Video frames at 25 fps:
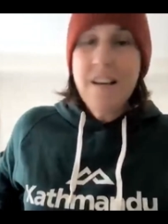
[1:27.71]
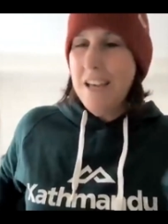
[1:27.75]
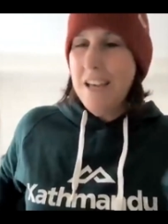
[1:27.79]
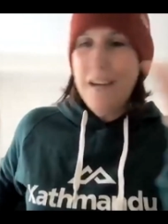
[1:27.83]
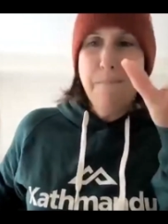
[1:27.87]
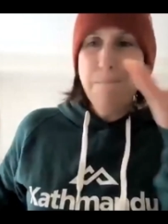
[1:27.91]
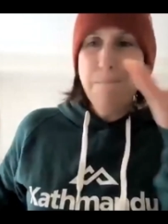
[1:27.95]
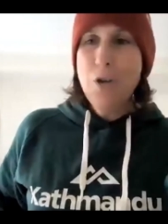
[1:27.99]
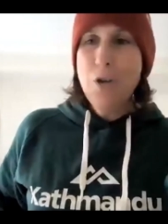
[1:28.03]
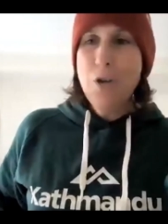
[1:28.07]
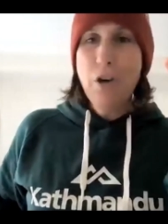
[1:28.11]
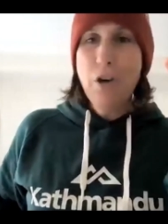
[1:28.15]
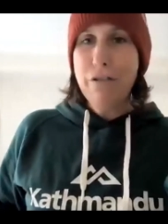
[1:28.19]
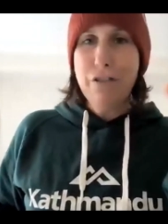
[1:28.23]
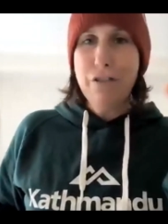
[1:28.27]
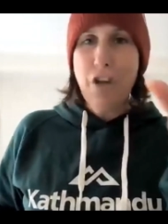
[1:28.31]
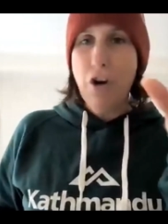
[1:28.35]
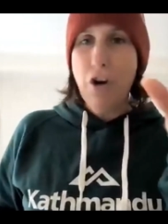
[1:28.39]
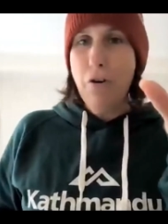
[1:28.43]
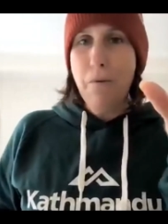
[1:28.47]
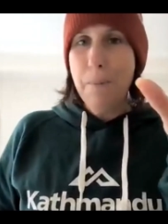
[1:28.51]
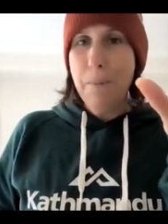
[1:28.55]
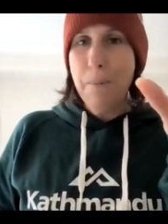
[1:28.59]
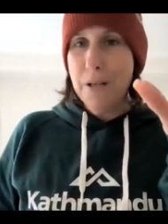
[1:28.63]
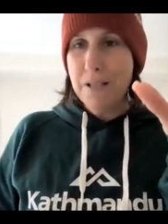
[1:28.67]

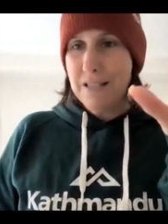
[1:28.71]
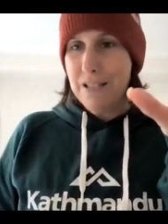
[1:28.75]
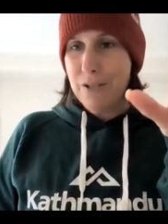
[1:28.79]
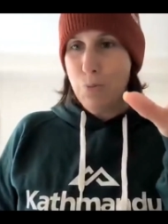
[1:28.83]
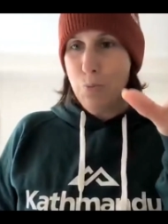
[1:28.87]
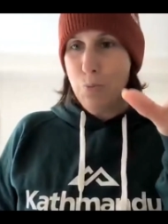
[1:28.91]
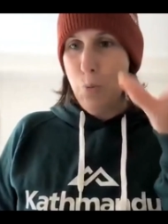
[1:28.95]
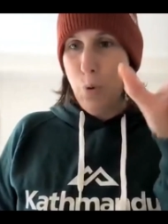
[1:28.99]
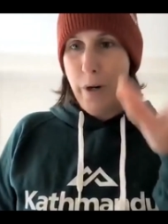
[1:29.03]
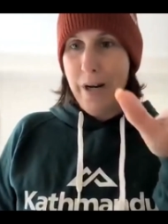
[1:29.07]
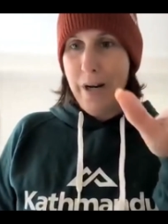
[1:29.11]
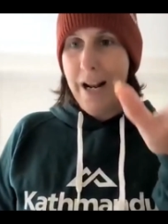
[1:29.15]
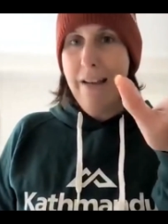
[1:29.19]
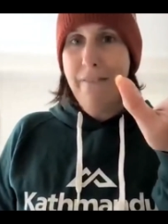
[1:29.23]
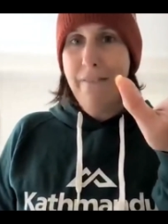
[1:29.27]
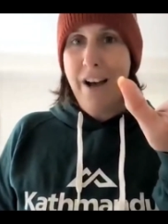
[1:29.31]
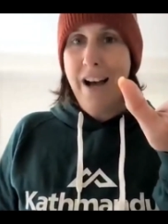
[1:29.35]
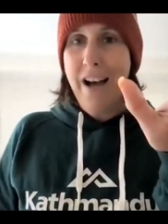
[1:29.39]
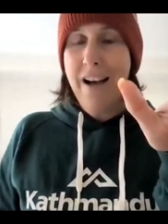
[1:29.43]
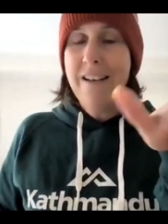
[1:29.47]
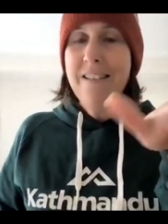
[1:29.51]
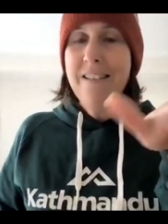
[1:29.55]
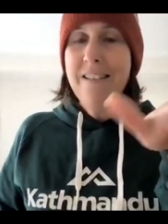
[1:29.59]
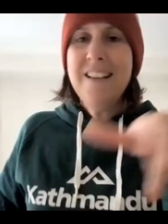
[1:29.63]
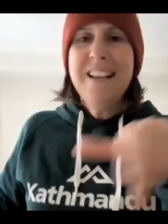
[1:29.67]
hypnotherapist,
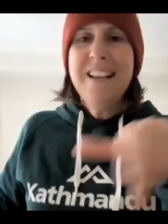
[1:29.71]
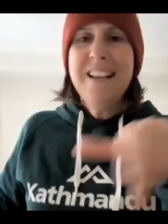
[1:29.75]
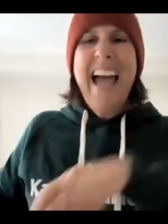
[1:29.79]
whatever.